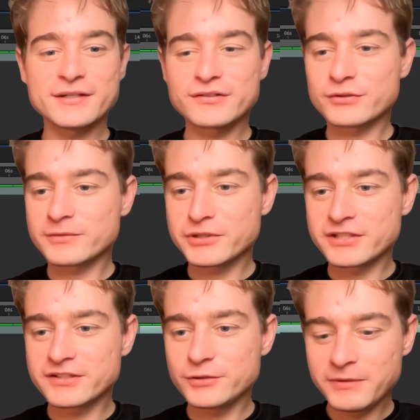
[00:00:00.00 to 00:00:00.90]
So I'm
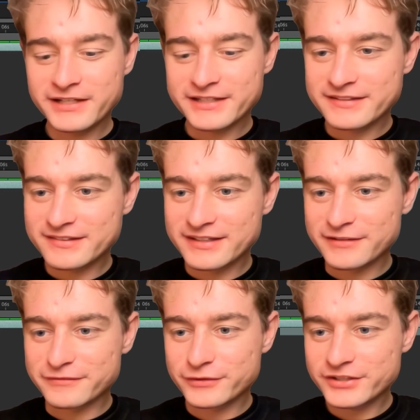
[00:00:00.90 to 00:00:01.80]
going to duplicate this
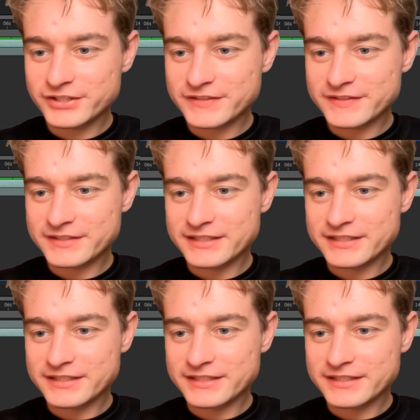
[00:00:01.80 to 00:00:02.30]
layer first,